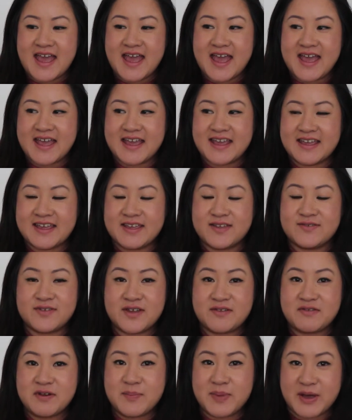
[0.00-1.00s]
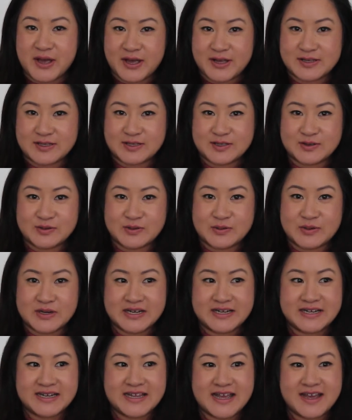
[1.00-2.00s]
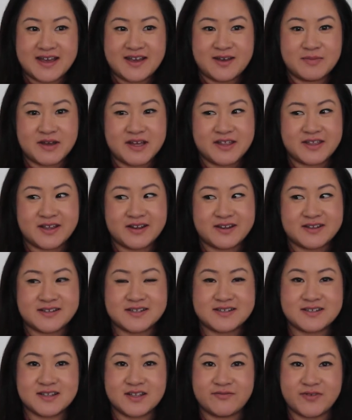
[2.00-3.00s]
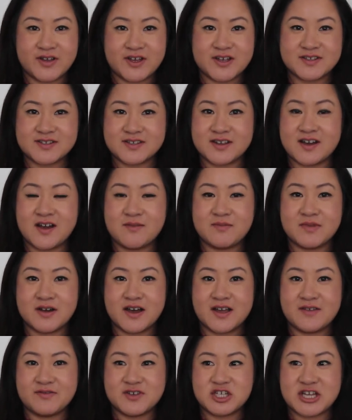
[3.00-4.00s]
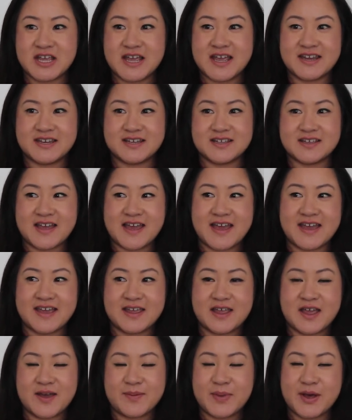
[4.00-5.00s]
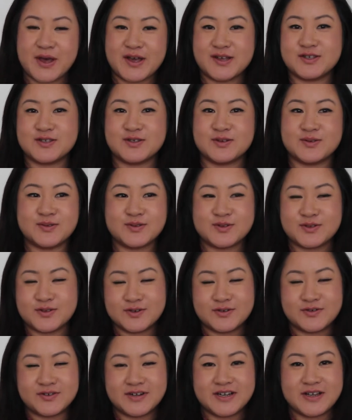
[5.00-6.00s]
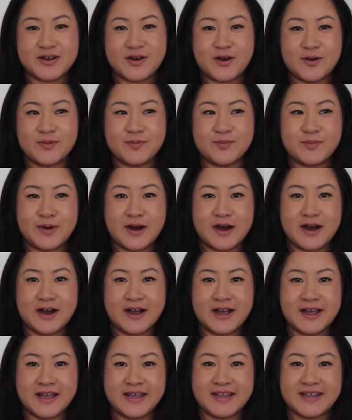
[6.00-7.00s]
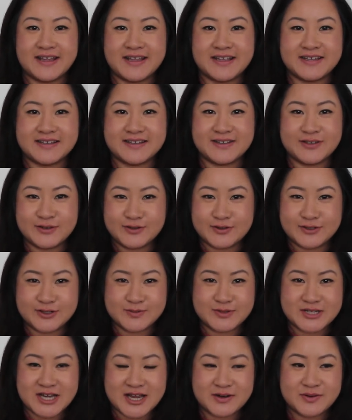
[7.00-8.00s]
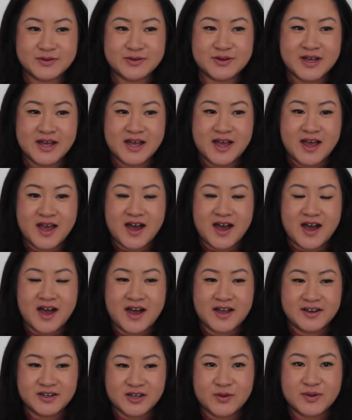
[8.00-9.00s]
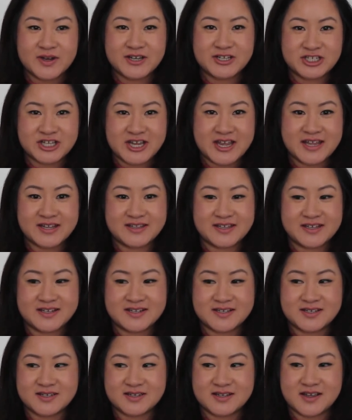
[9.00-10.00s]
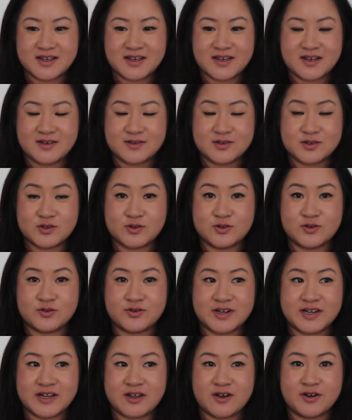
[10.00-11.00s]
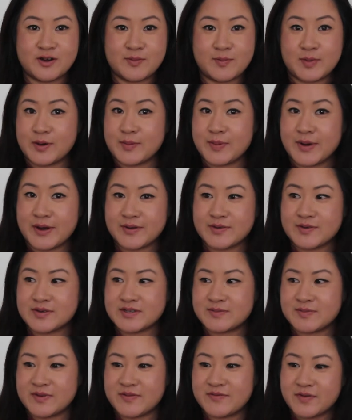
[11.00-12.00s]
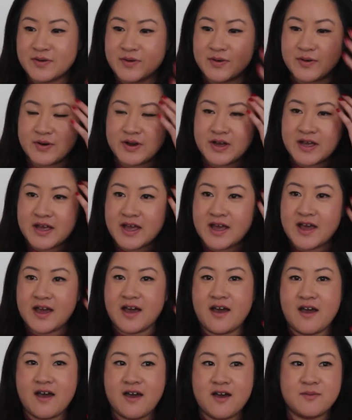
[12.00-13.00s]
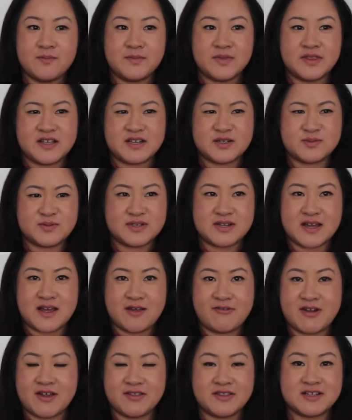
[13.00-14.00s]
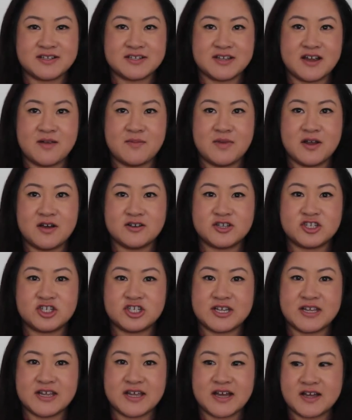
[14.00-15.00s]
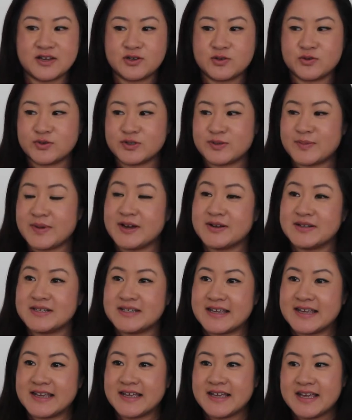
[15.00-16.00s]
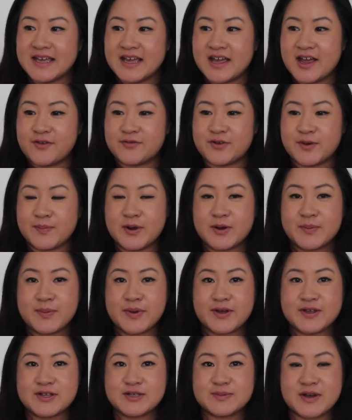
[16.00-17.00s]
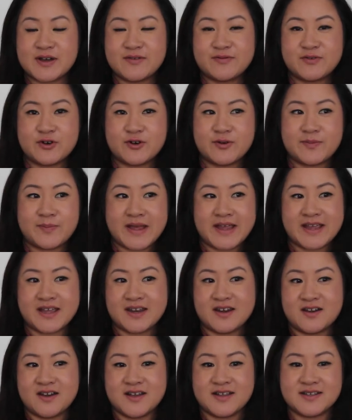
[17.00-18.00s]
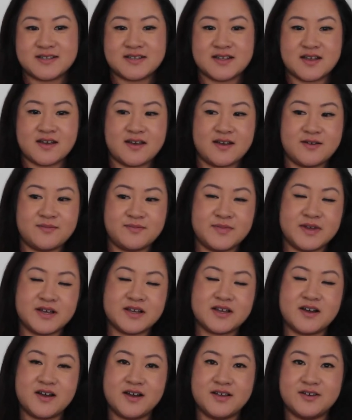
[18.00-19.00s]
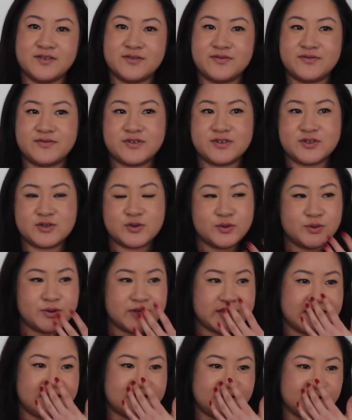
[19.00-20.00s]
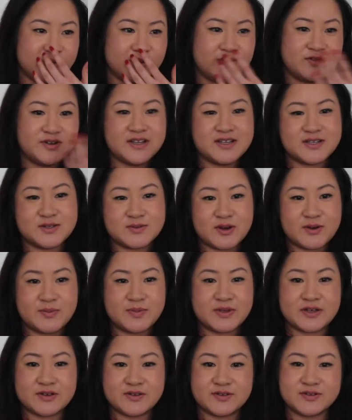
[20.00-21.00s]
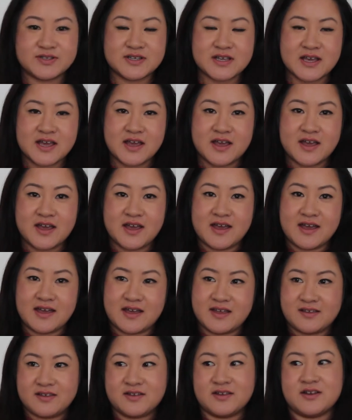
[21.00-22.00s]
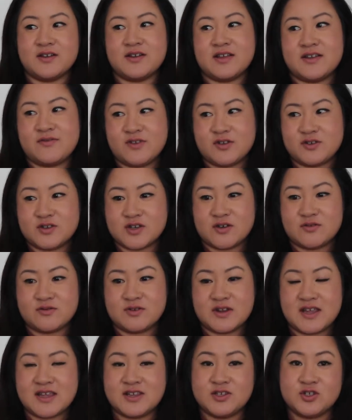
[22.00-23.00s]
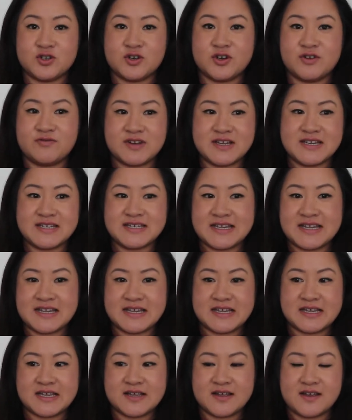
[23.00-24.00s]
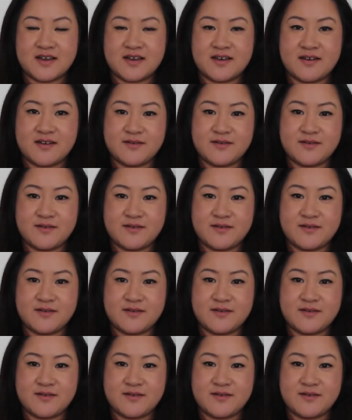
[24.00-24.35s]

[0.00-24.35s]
a very personal one. I think this is the first time I've shared a personal story on my YouTube channel. I know I shared this story on a blog post before. This was like around this time last year I talked about it for a blog post, but I thought I'd make a nice kind of talky story as well, because you know, if you don't enjoy reading